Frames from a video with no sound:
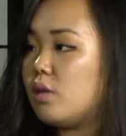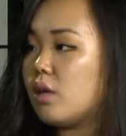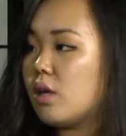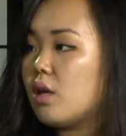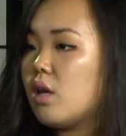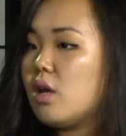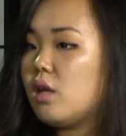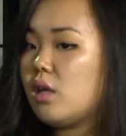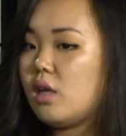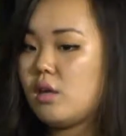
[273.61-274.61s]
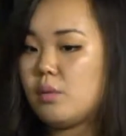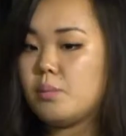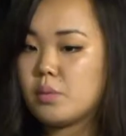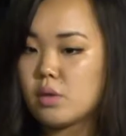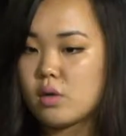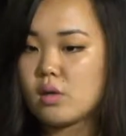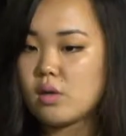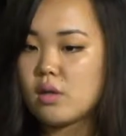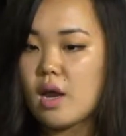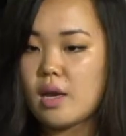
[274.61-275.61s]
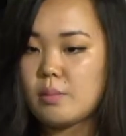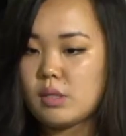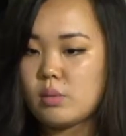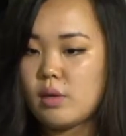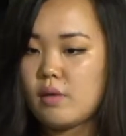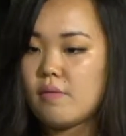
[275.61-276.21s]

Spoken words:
Like he blurred the line between